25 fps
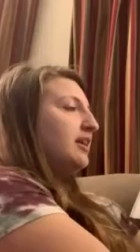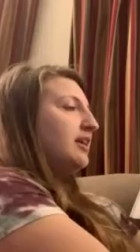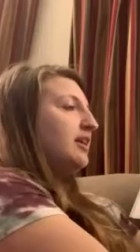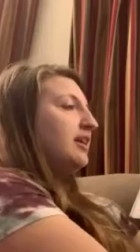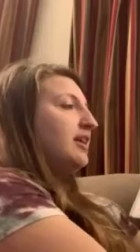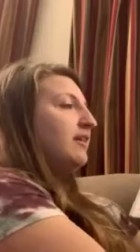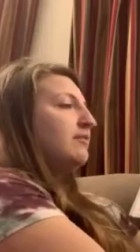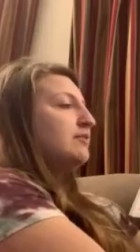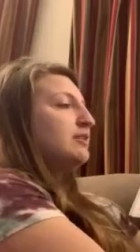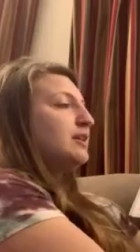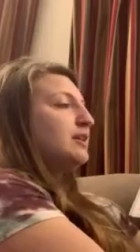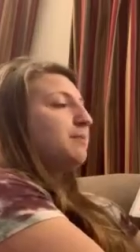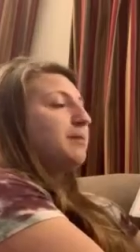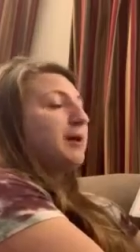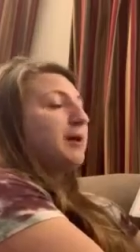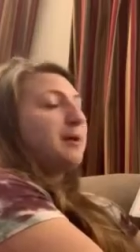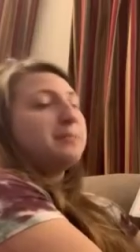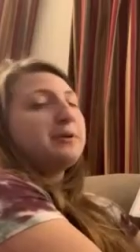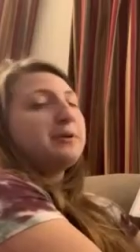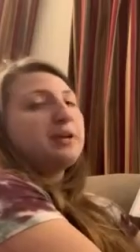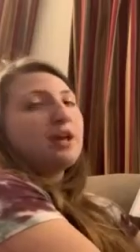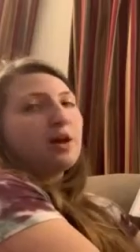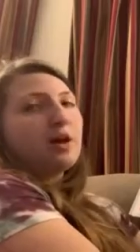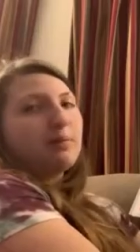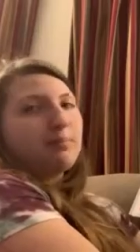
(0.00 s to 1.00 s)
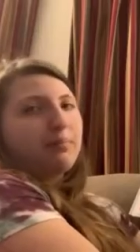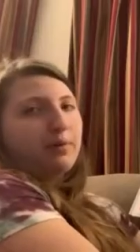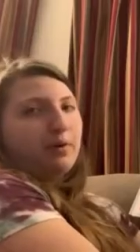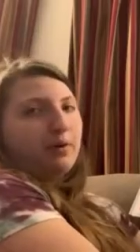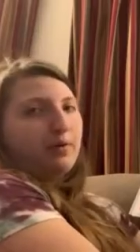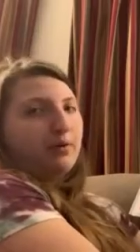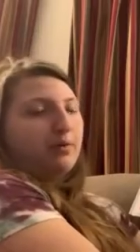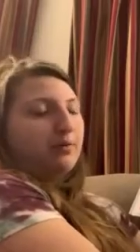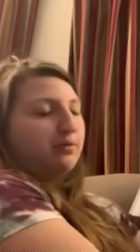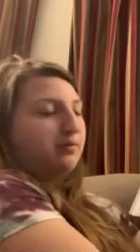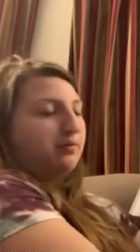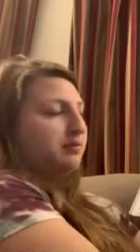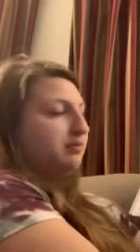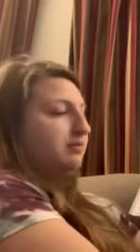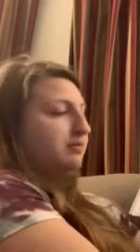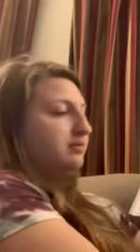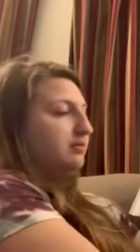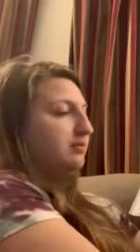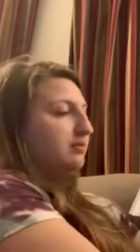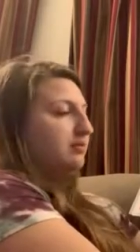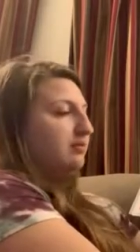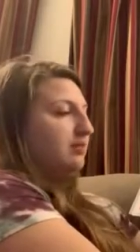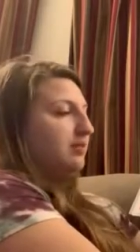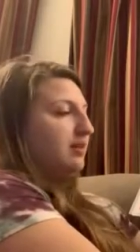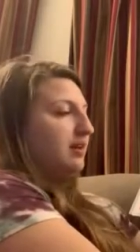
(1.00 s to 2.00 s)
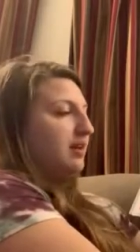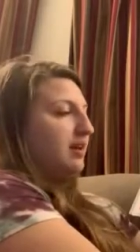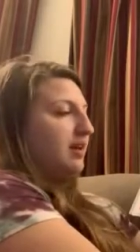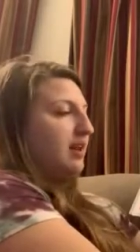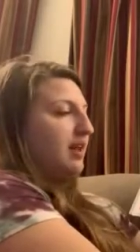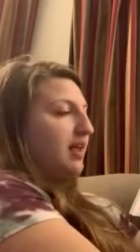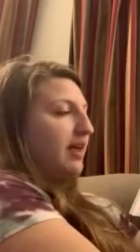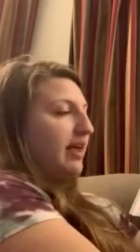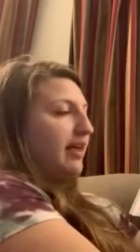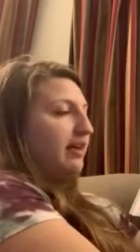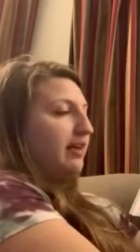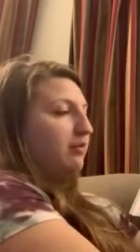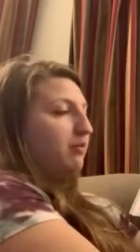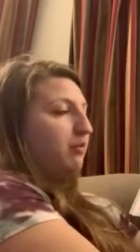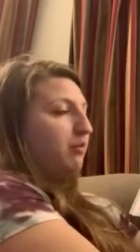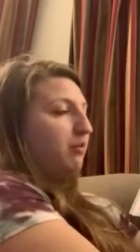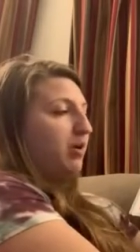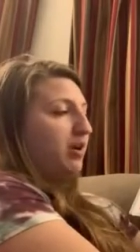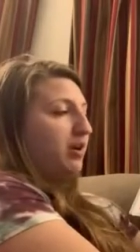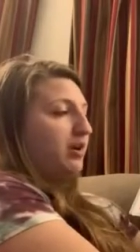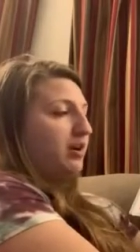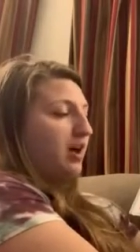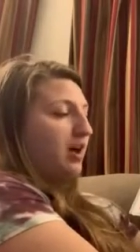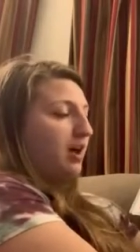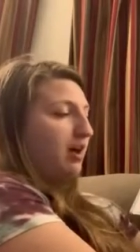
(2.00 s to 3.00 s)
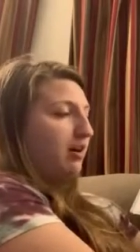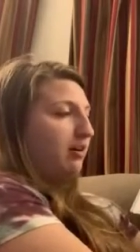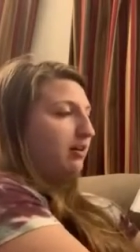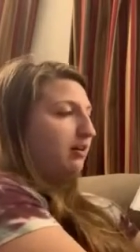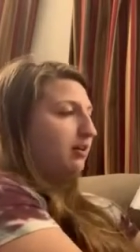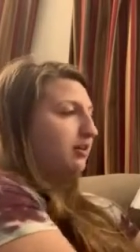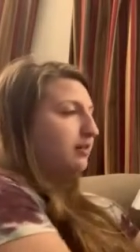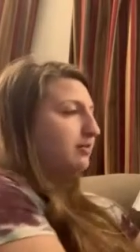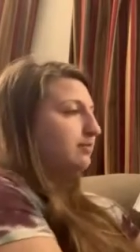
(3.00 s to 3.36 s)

gives the puppy a bone and one hug.